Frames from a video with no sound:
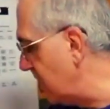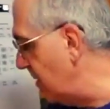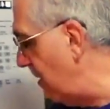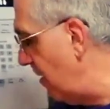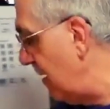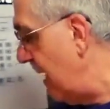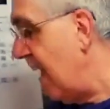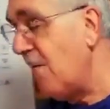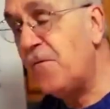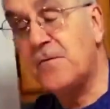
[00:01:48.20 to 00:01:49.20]
along
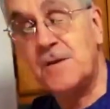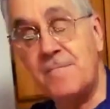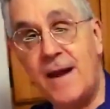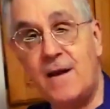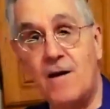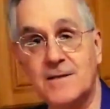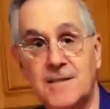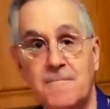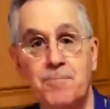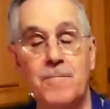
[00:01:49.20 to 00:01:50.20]
to make our
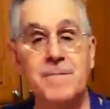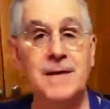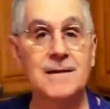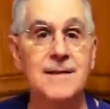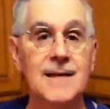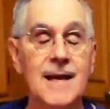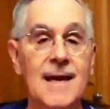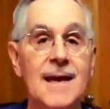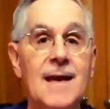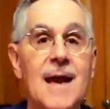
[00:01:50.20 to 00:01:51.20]
simple meal
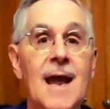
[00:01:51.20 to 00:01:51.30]
today